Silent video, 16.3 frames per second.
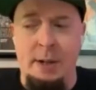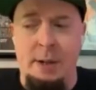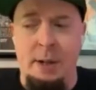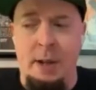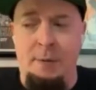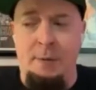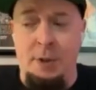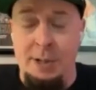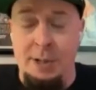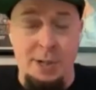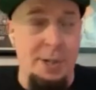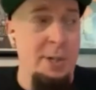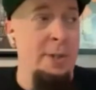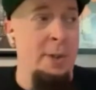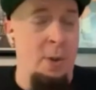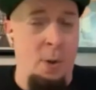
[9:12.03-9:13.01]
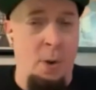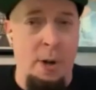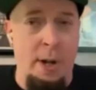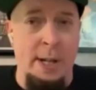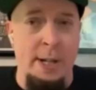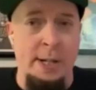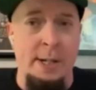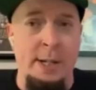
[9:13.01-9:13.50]
If you listen to the
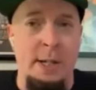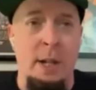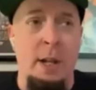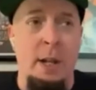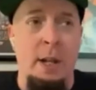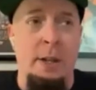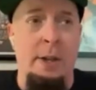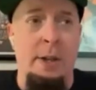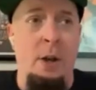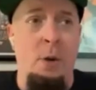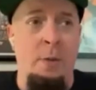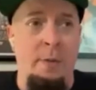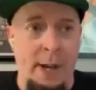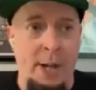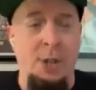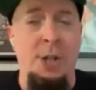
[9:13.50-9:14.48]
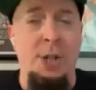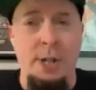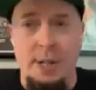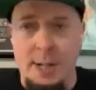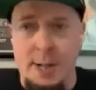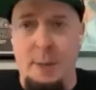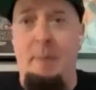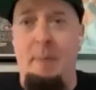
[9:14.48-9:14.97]
audience, the
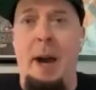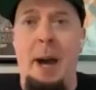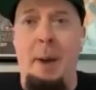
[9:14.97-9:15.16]
ovations and the